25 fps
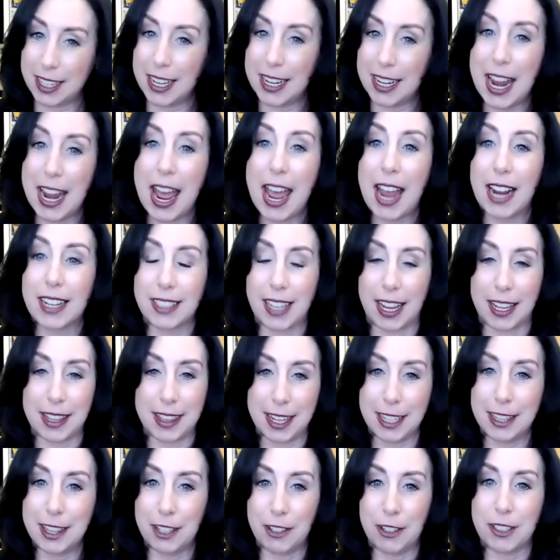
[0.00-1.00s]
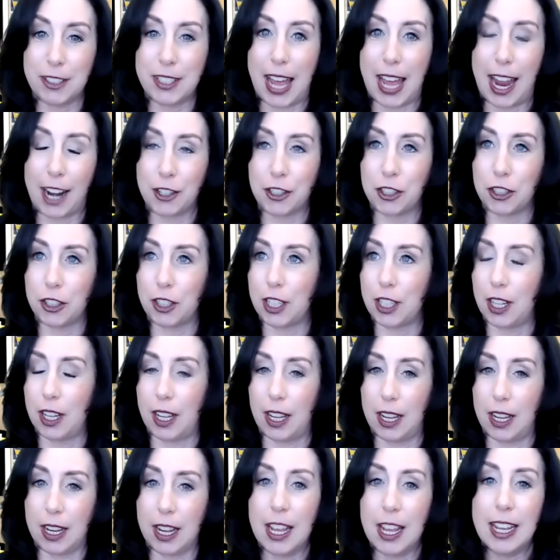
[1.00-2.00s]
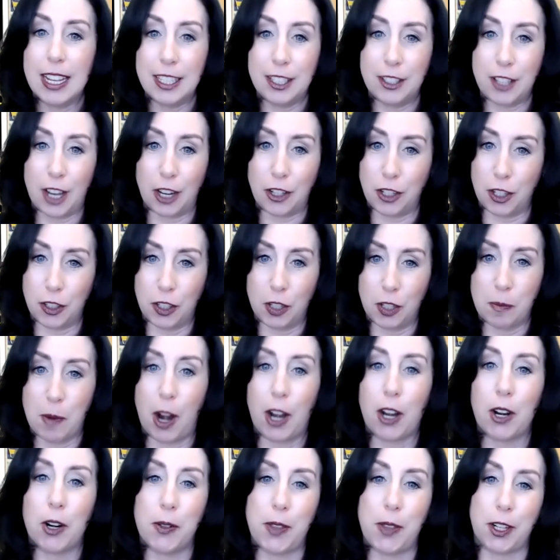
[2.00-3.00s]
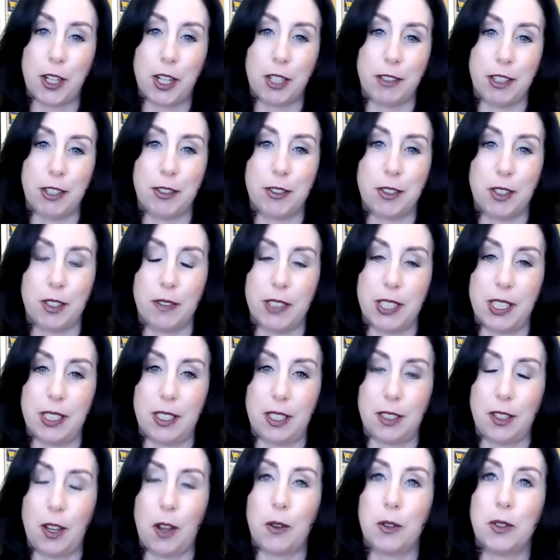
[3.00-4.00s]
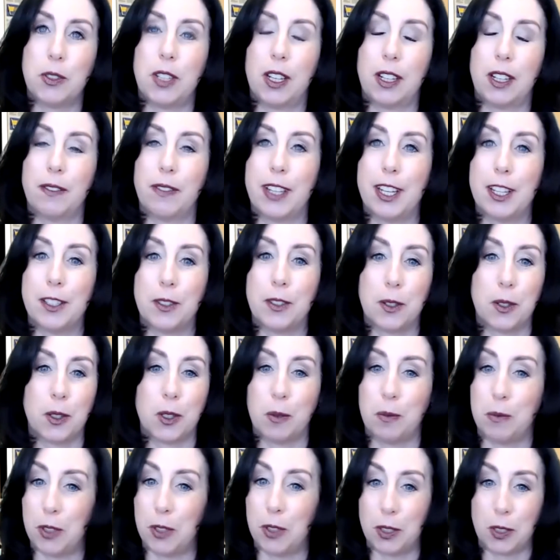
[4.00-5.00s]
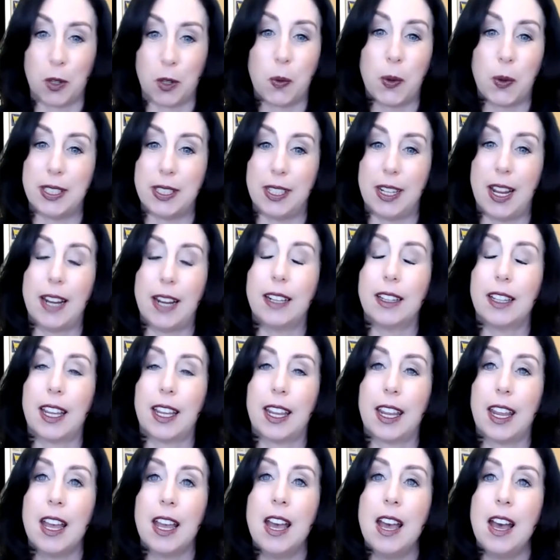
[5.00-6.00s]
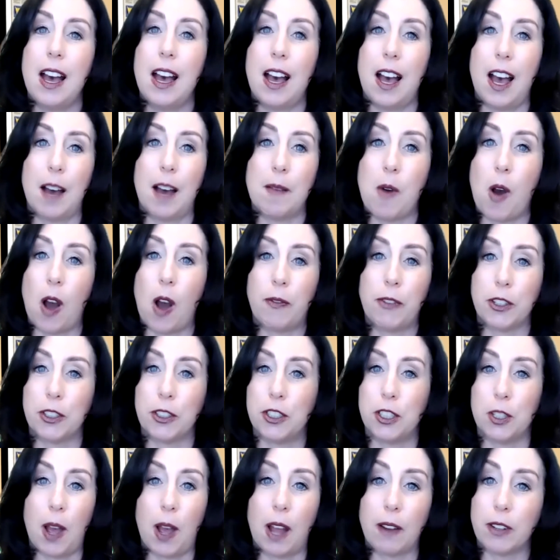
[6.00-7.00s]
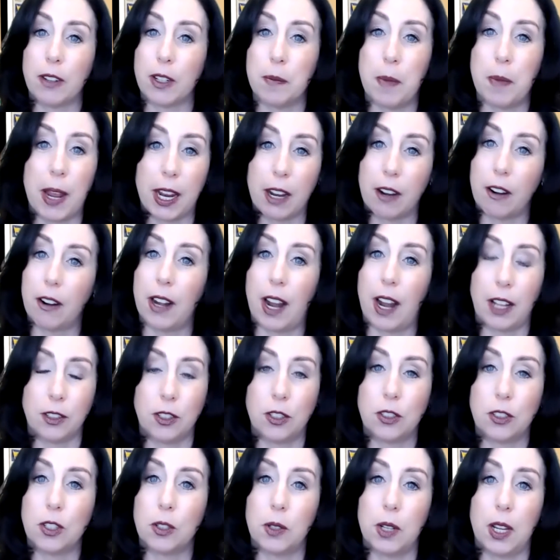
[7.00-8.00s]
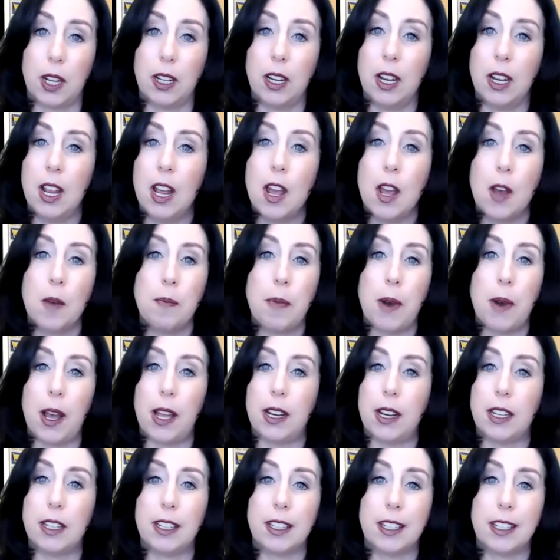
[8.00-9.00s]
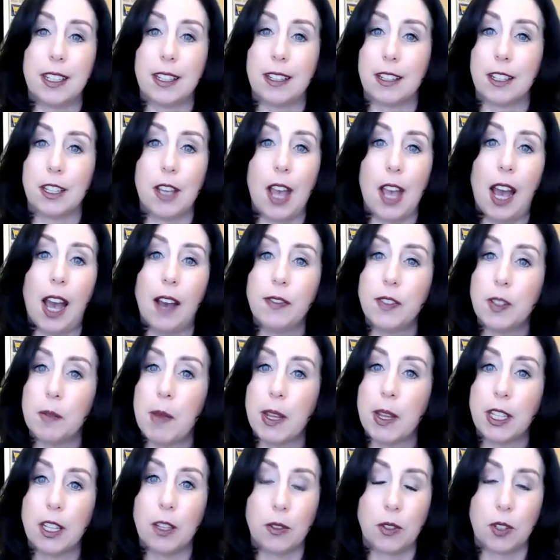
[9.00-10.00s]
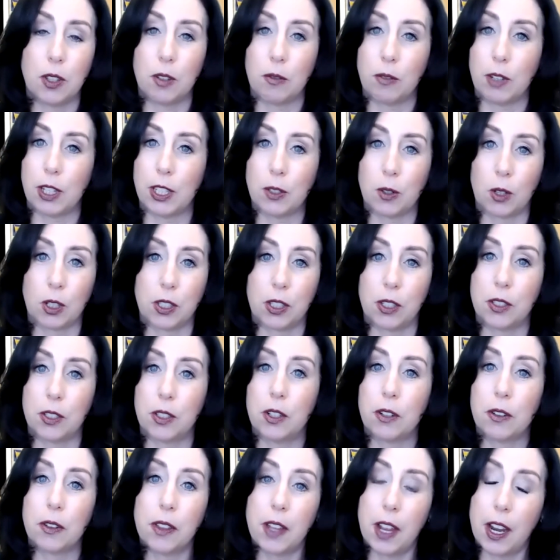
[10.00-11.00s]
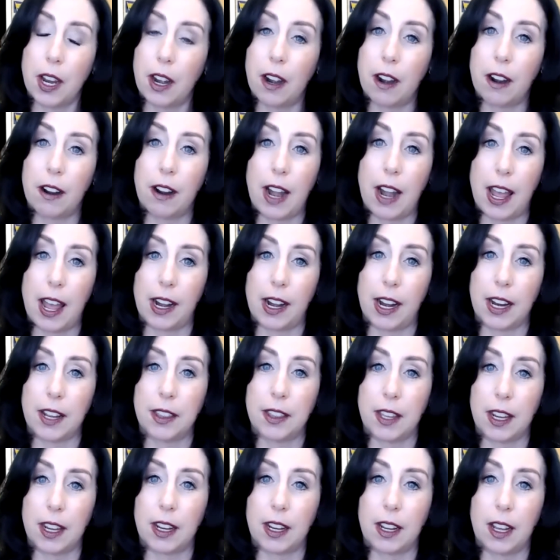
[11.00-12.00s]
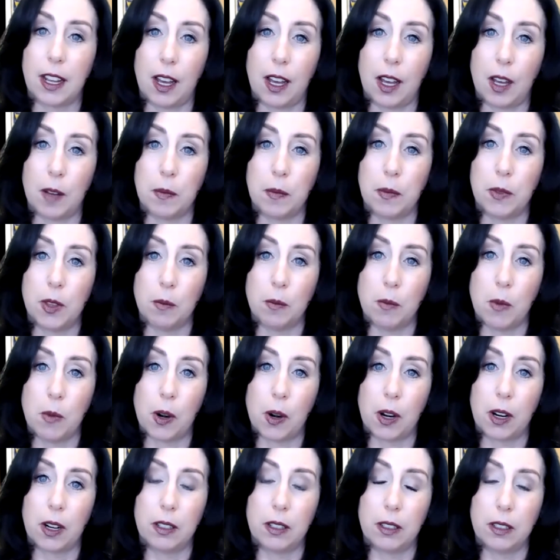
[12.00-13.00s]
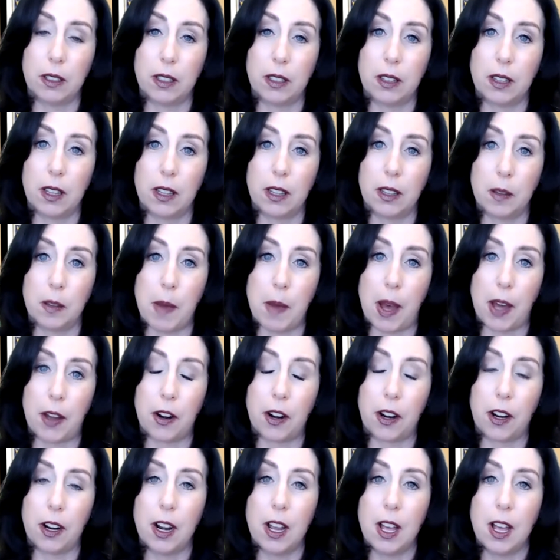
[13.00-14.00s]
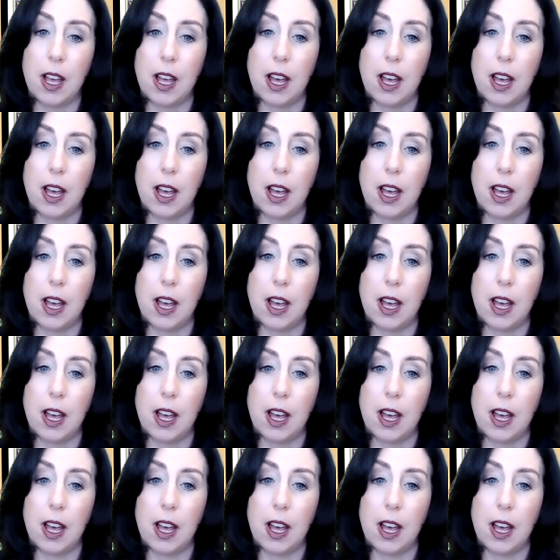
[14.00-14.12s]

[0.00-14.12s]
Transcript: connect. I think there is actually a session tomorrow that Career Services is hosting via Zoom, just coincidentally, um, offered to every parent and student. But you have to make use of the resources; they're there, and I think um, the more, the better.